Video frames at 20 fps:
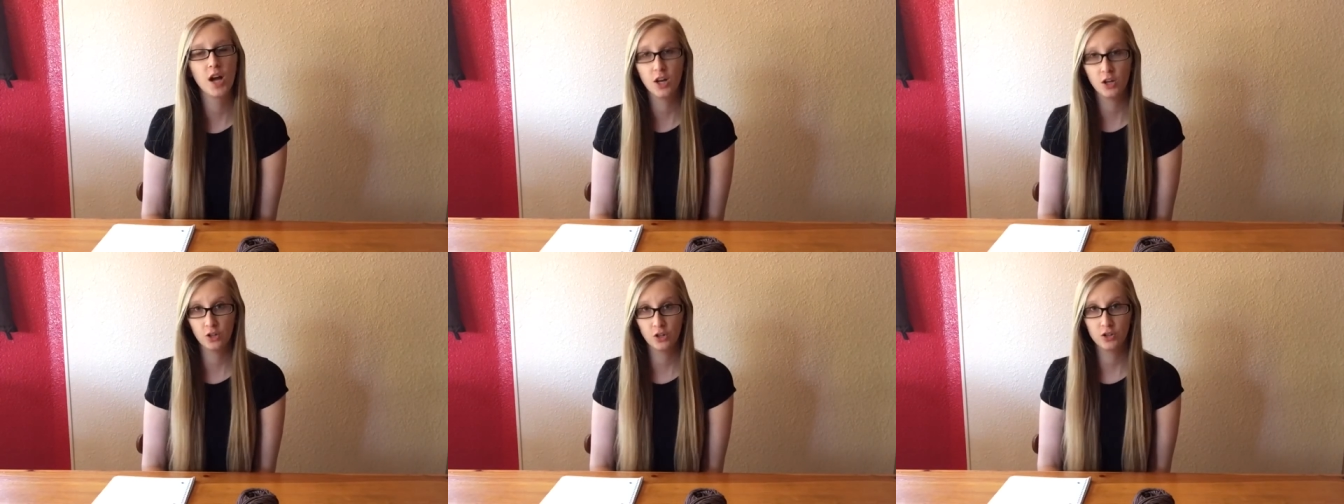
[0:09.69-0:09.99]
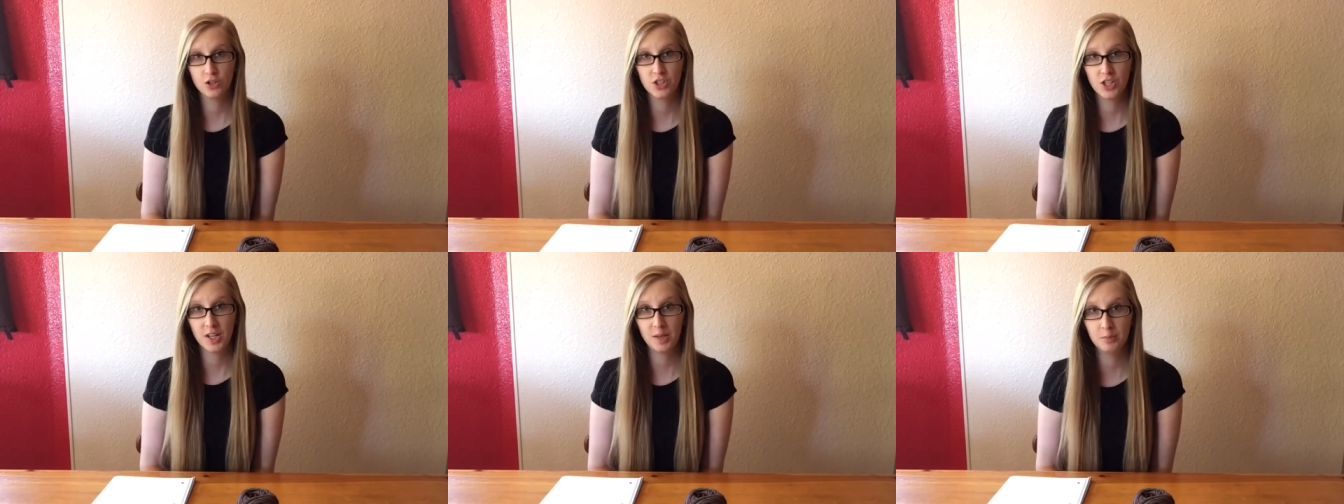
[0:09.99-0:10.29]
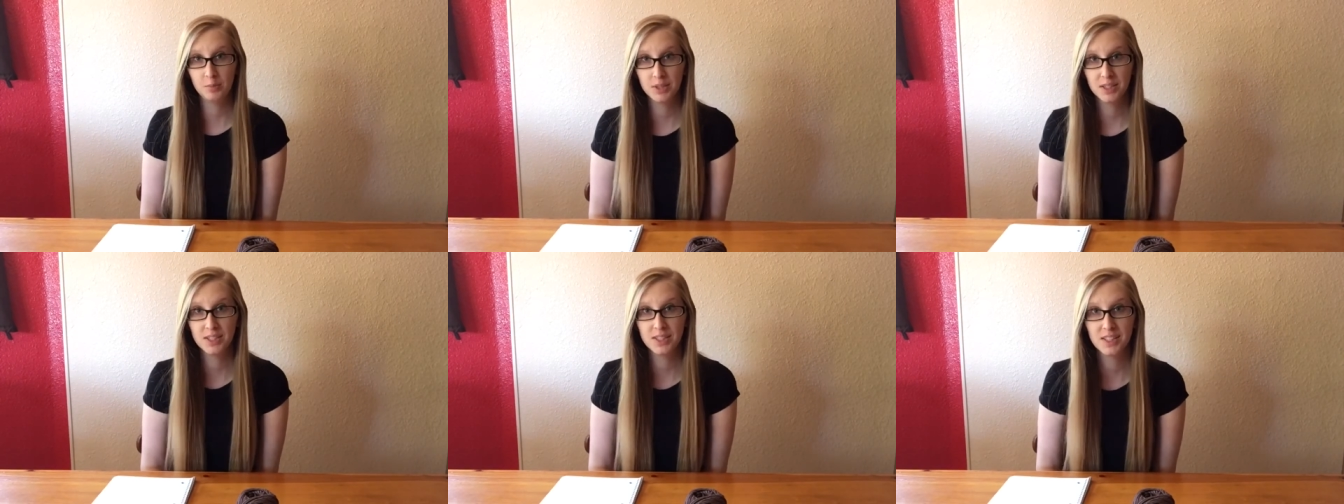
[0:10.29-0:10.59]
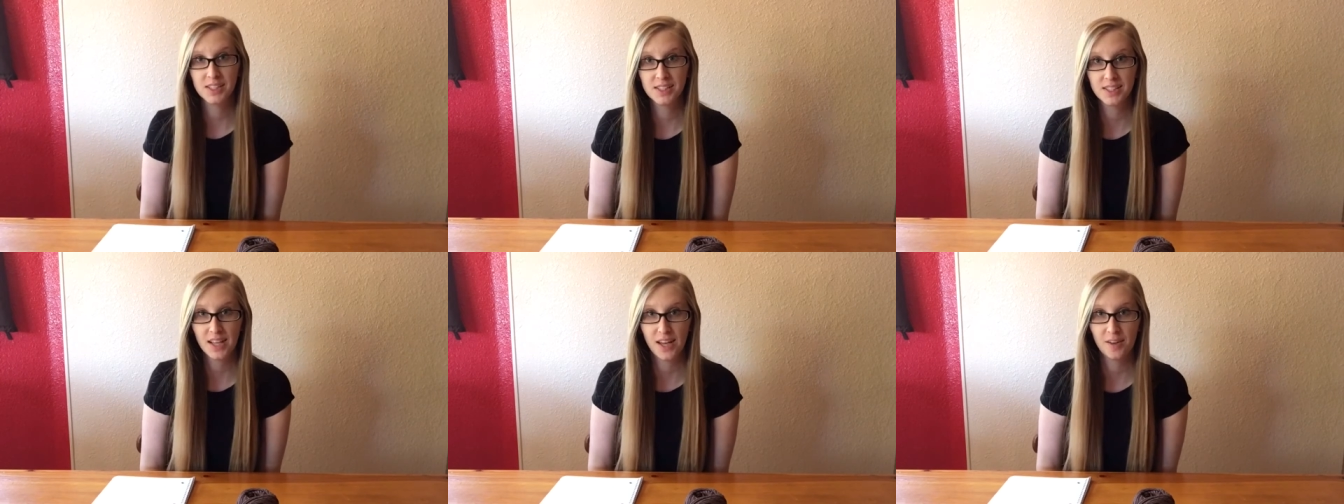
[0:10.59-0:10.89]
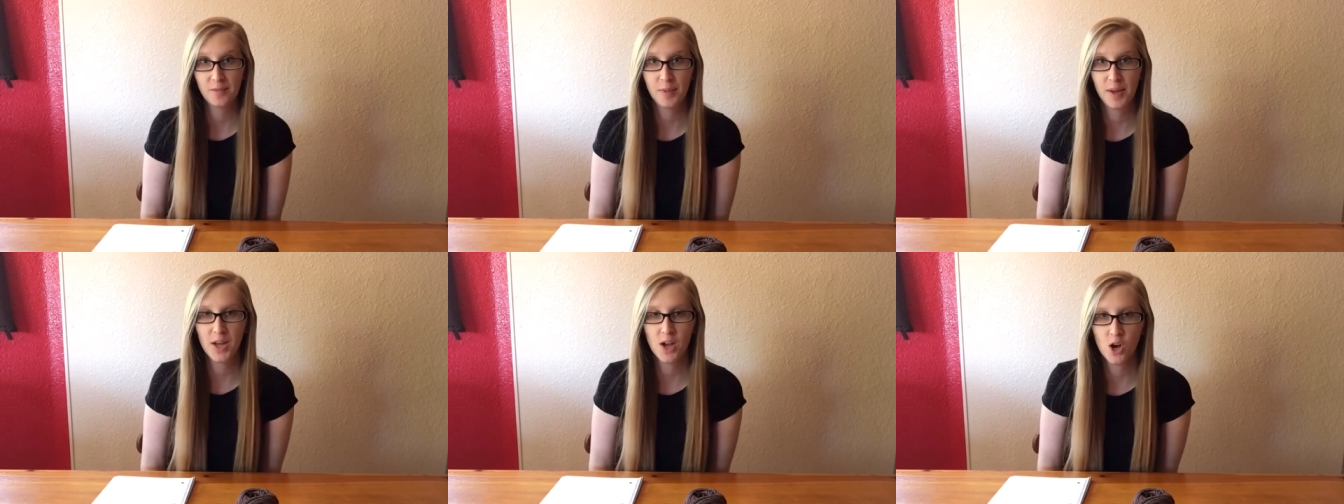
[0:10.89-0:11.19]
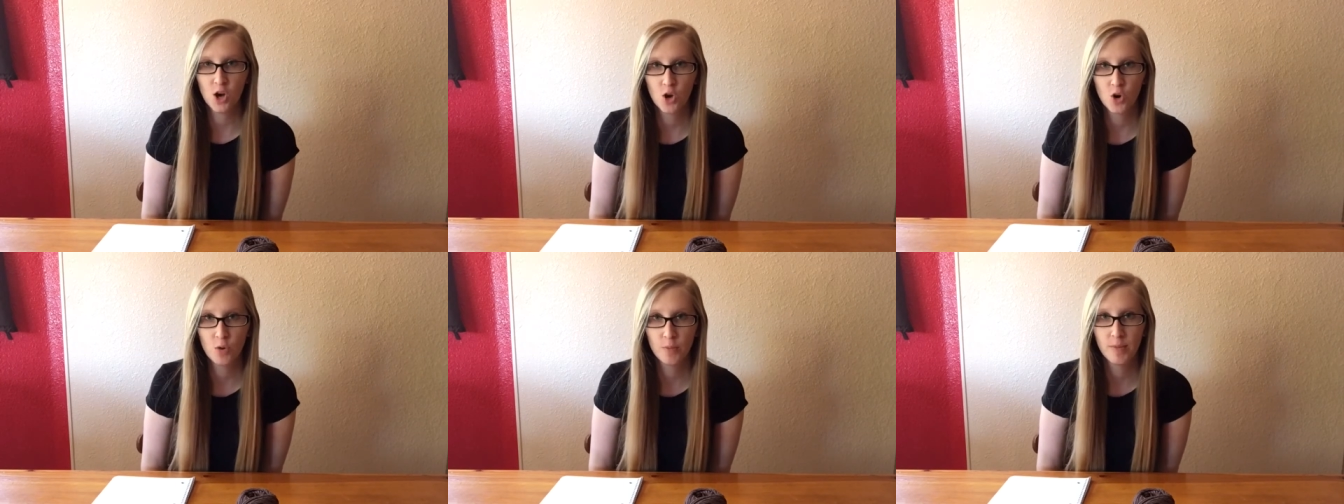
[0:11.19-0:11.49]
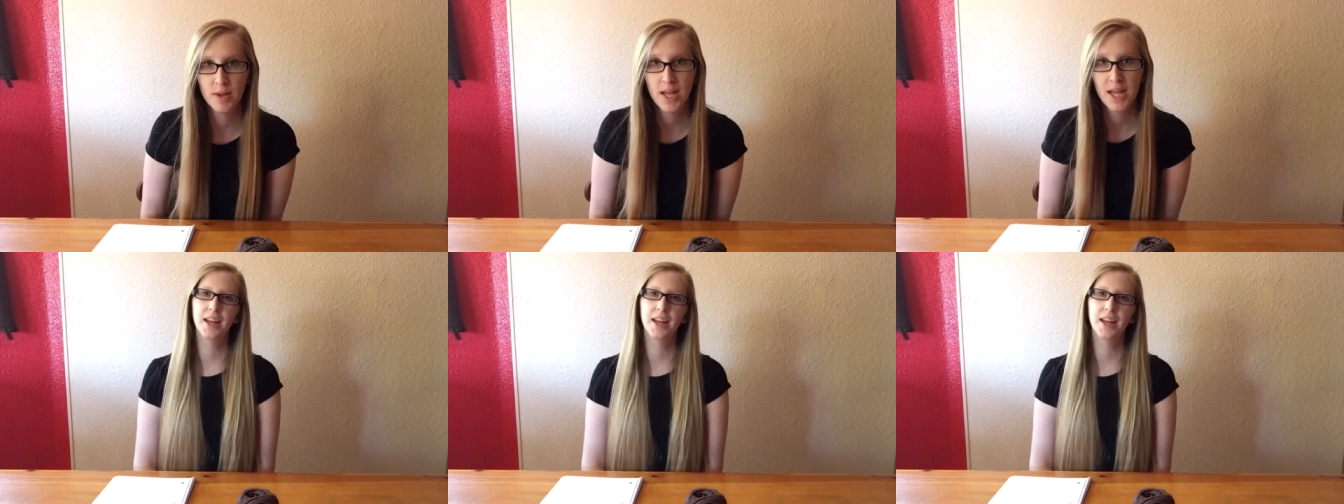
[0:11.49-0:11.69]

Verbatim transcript: a crochet business out of my home